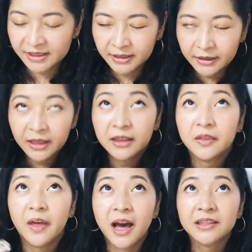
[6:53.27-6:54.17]
and I think
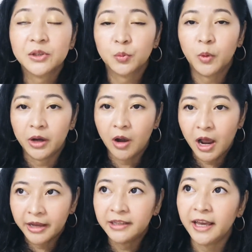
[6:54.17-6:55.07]
that's where
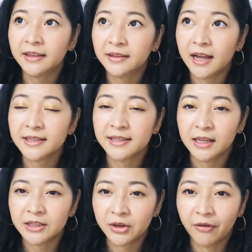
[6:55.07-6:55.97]
I get that
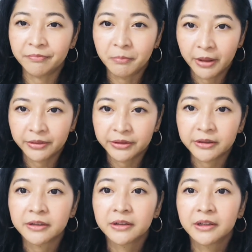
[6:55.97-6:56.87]
sense of mother.